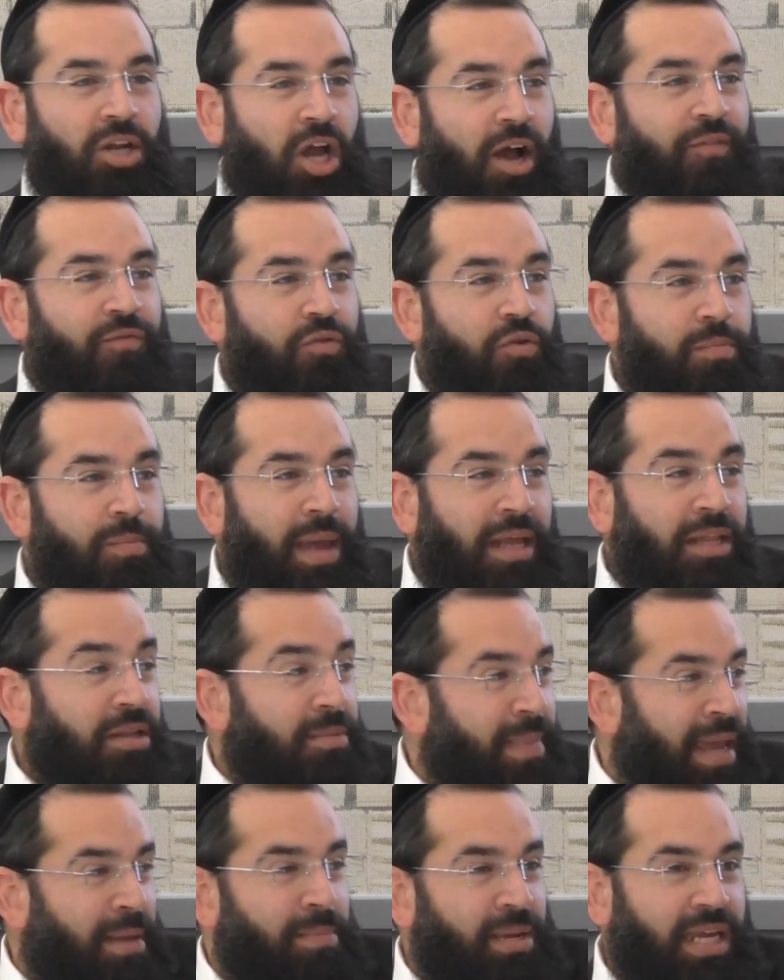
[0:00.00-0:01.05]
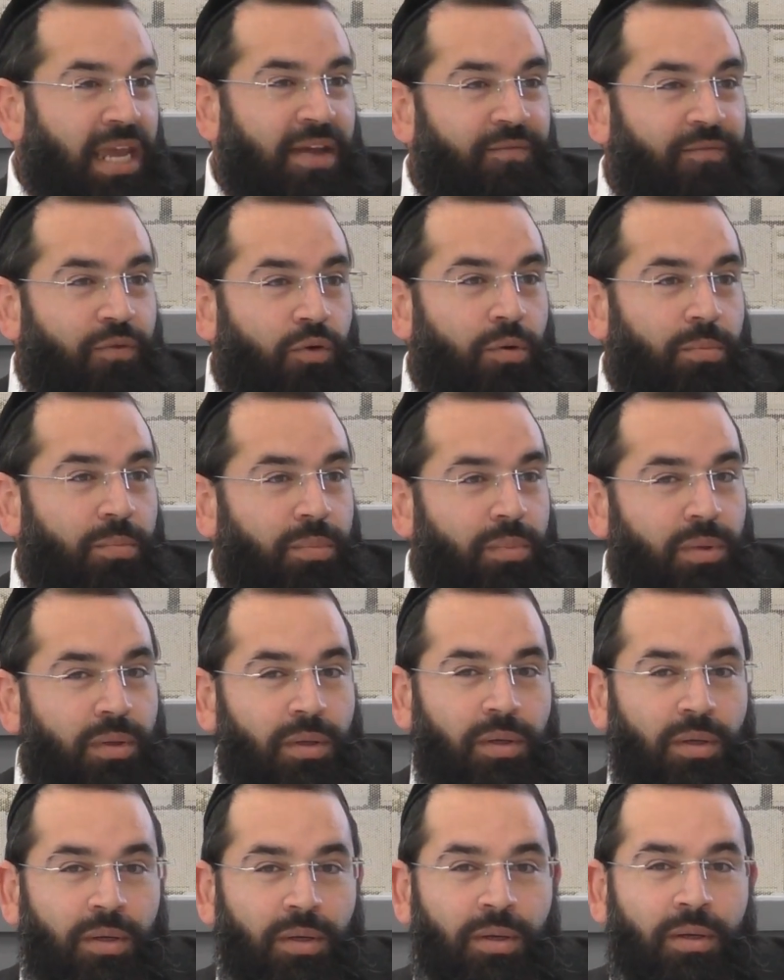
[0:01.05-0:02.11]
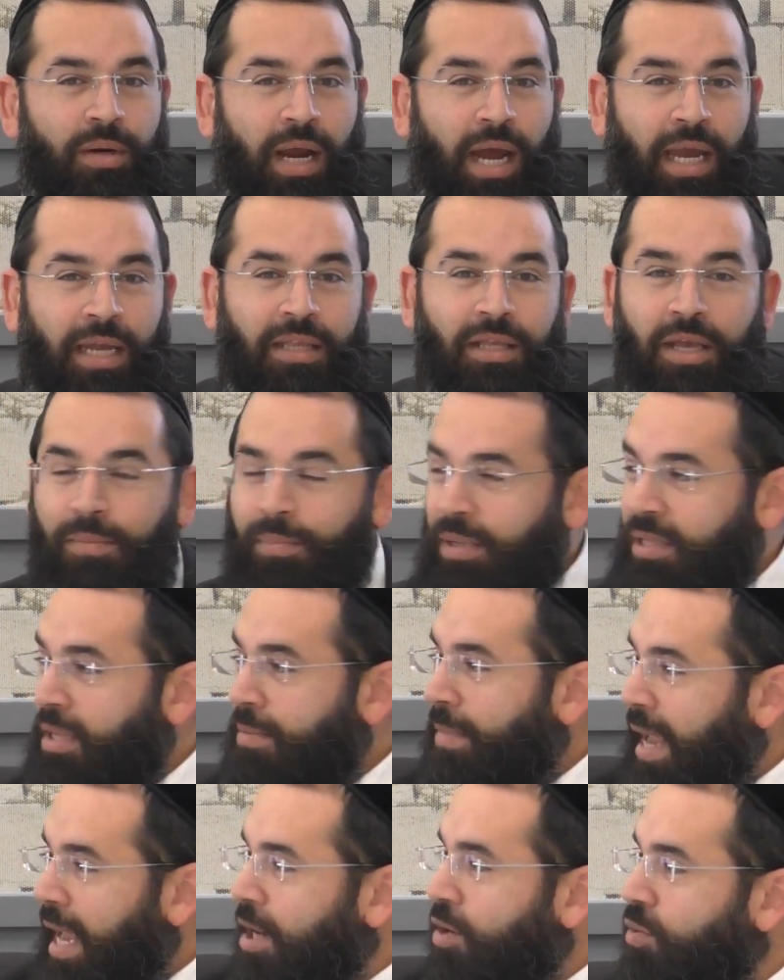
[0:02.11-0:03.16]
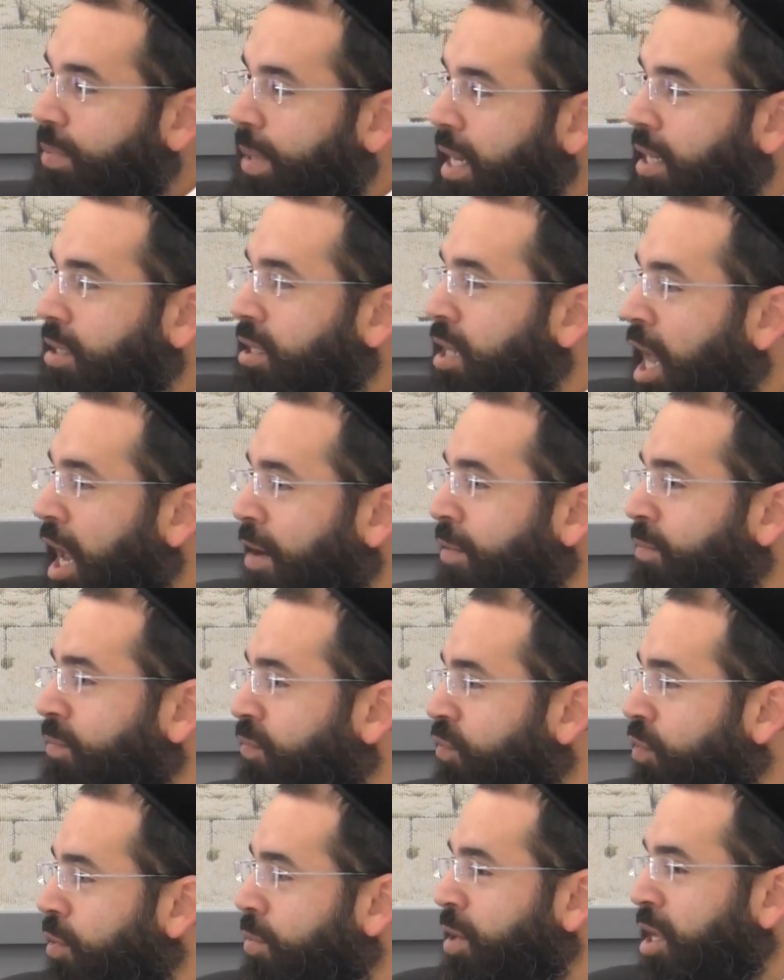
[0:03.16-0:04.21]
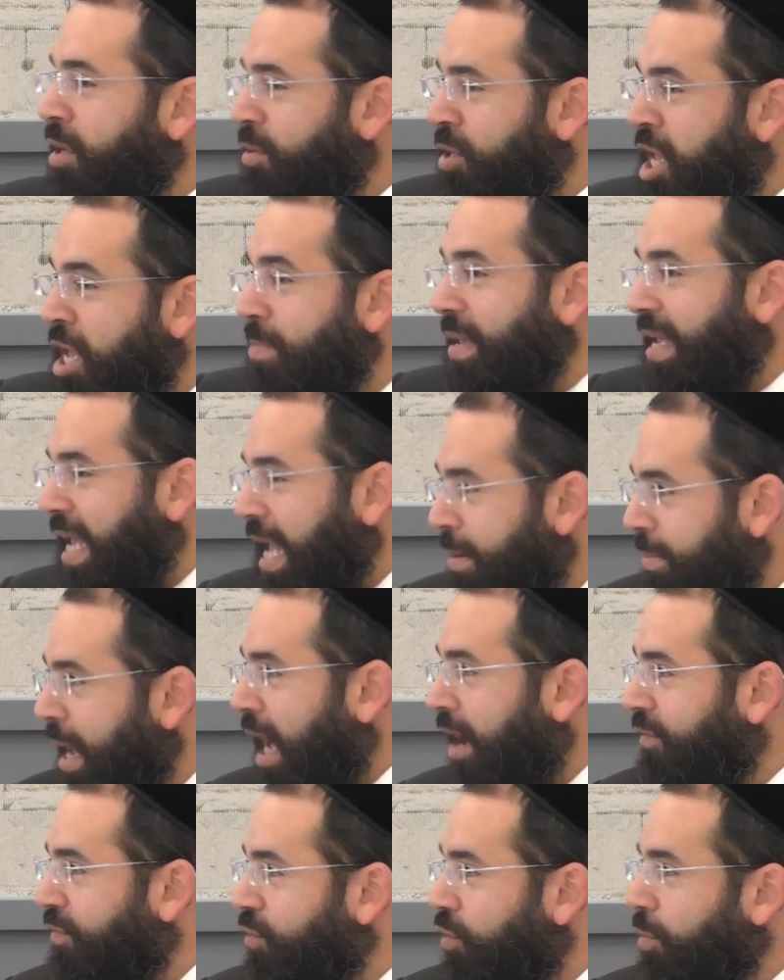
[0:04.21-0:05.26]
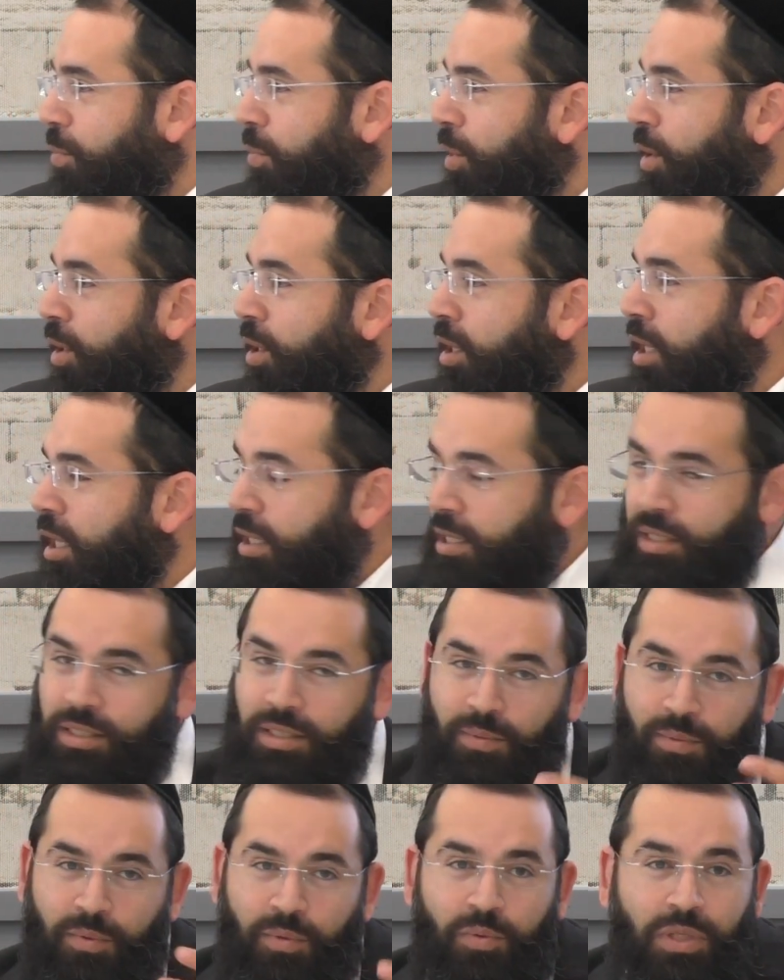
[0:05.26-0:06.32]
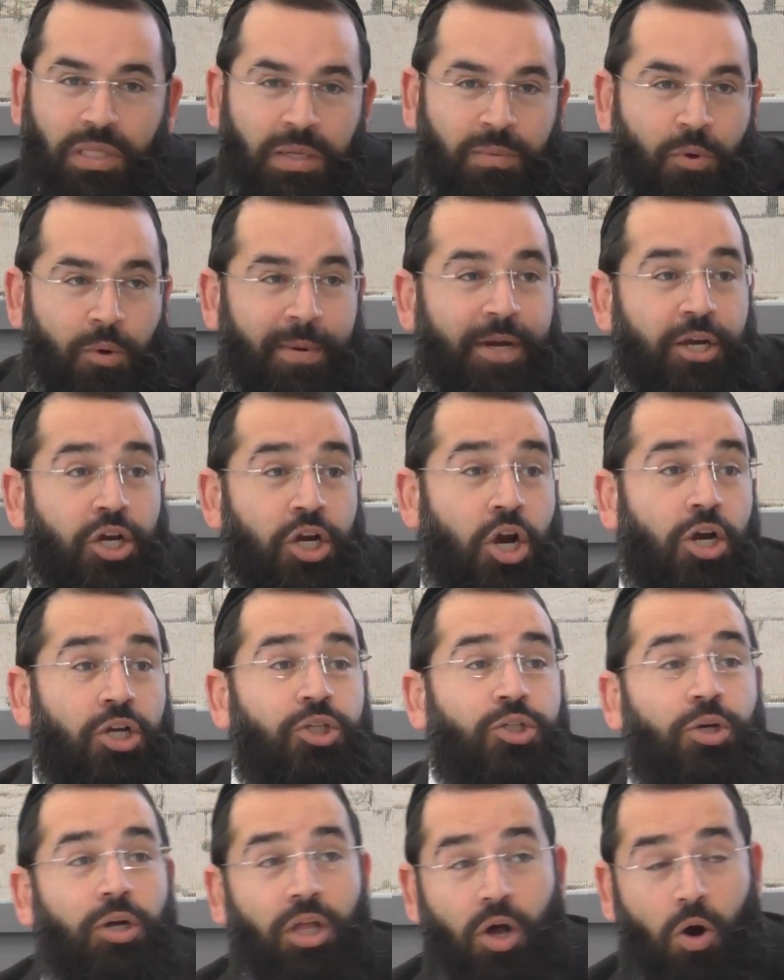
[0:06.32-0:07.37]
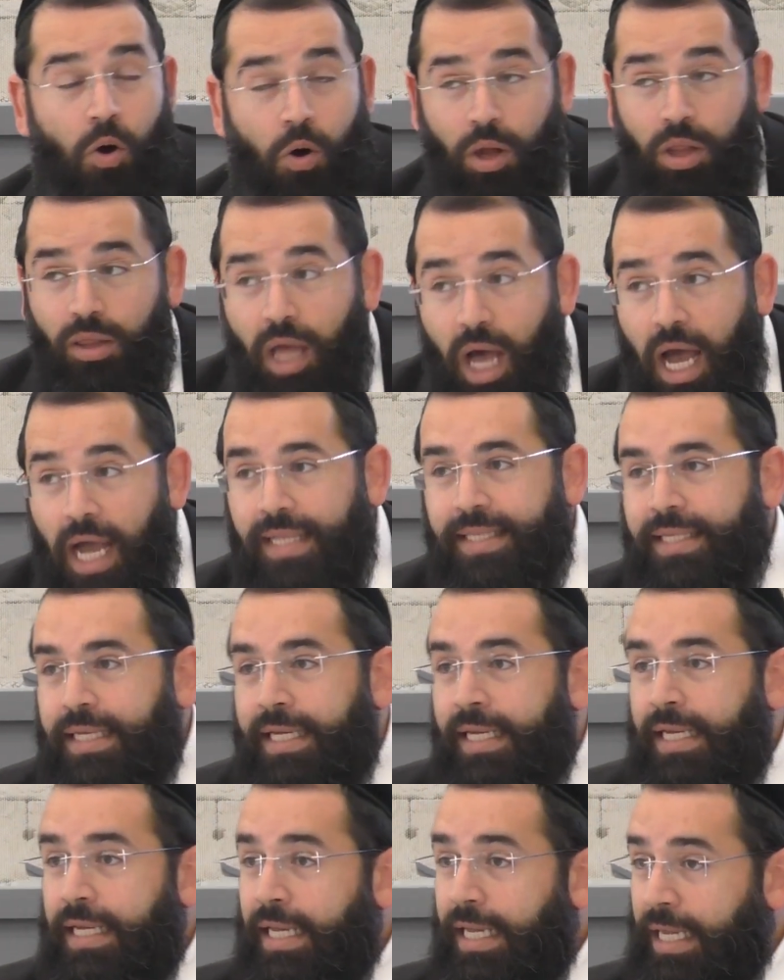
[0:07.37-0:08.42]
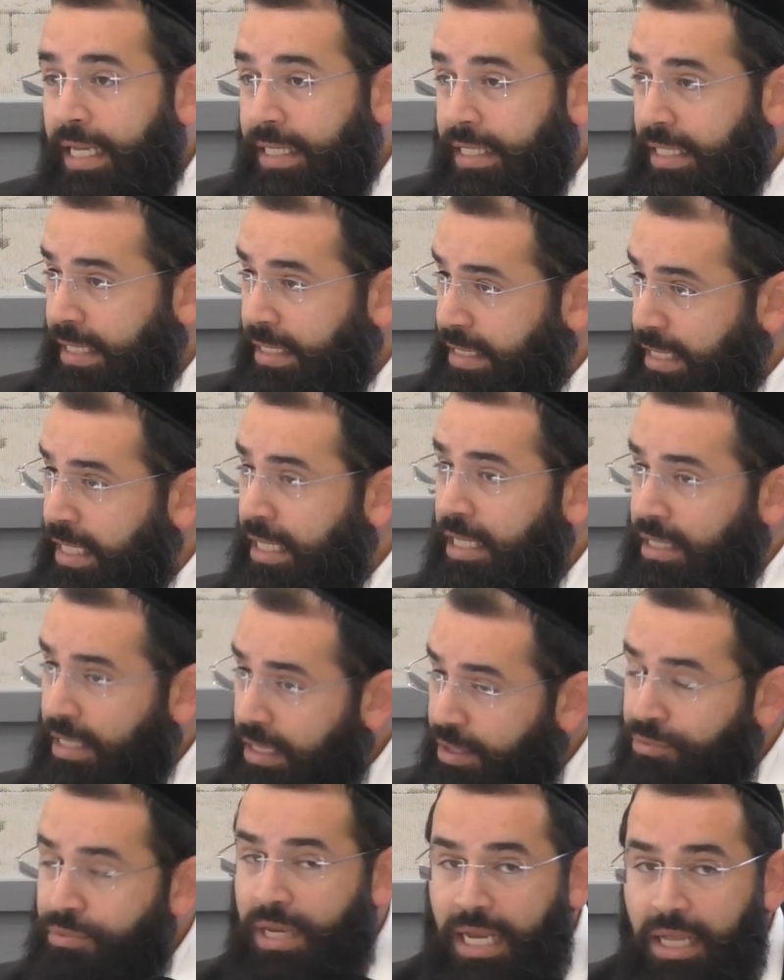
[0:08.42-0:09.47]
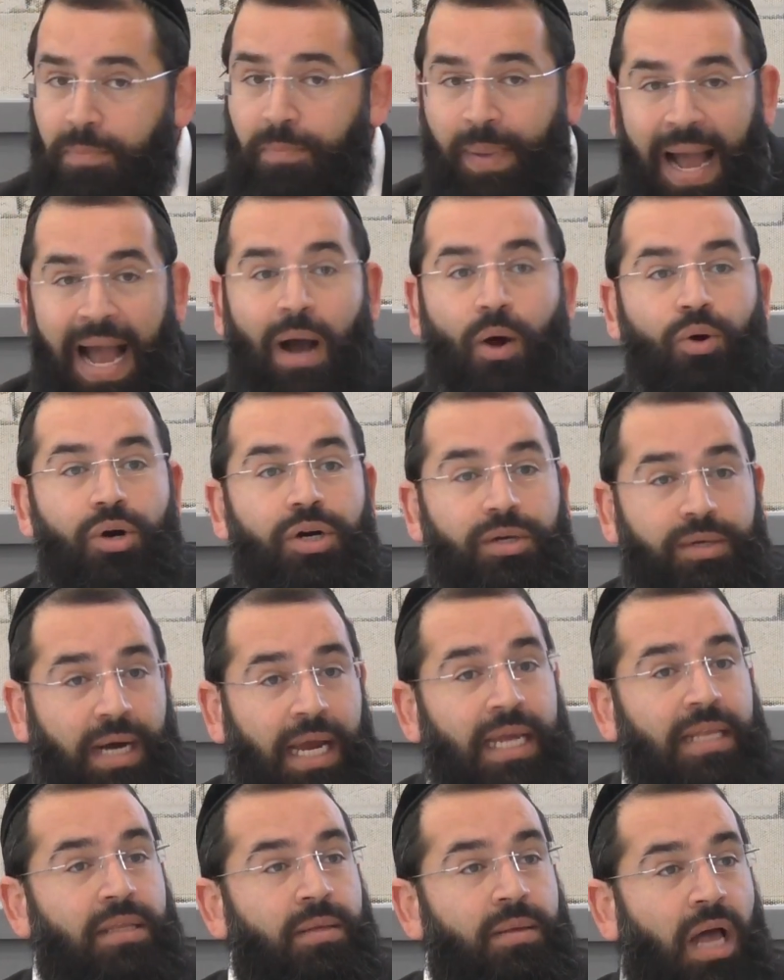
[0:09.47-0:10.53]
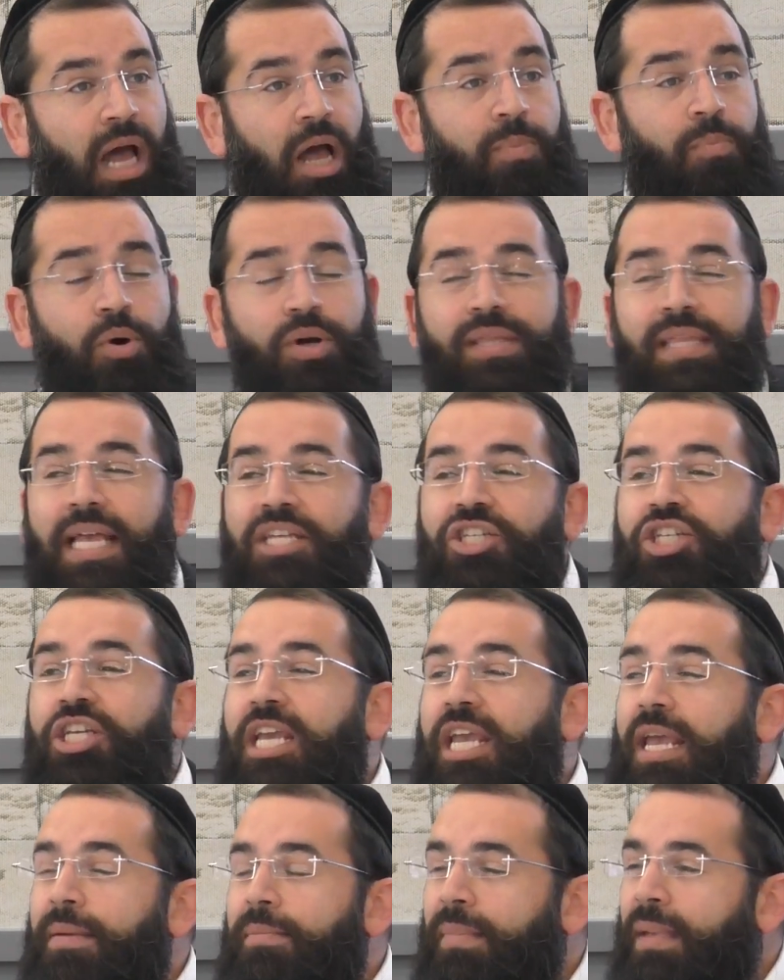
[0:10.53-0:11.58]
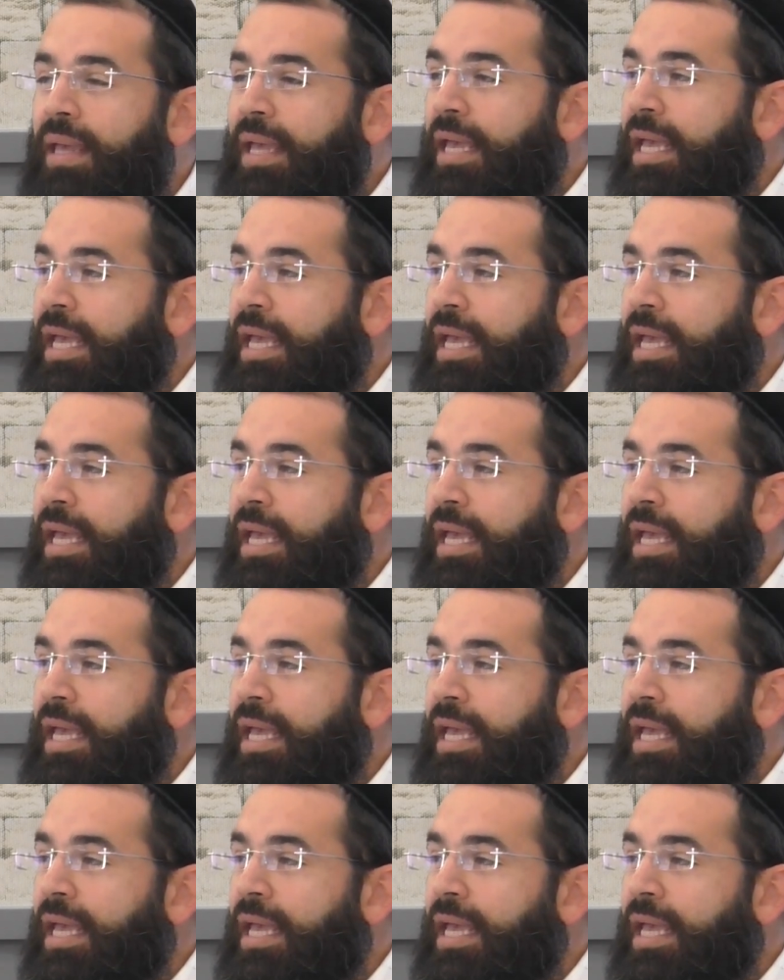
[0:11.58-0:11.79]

non-frum man, the man became frum, right? But the man who married the non-frum, he became non-frum. The woman could control a whole lot. It's a real power, right? Chachmot nashim